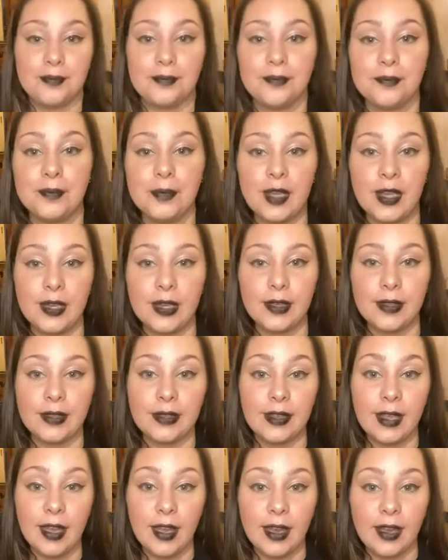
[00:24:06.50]
But
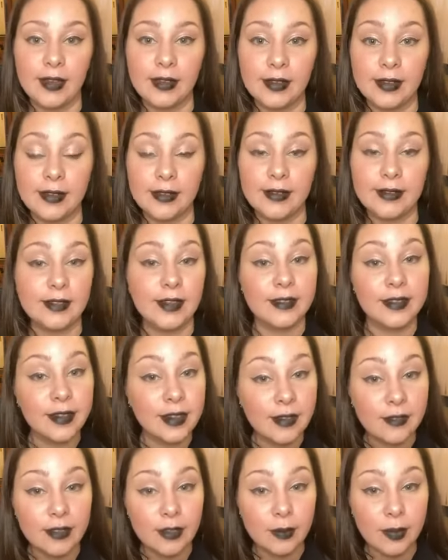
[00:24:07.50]
yeah, it doesn't
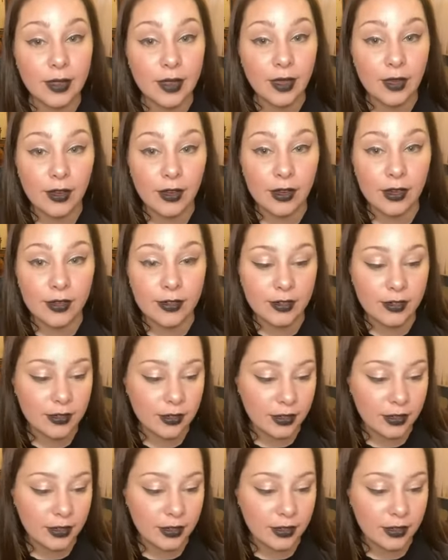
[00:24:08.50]
have to be that hard.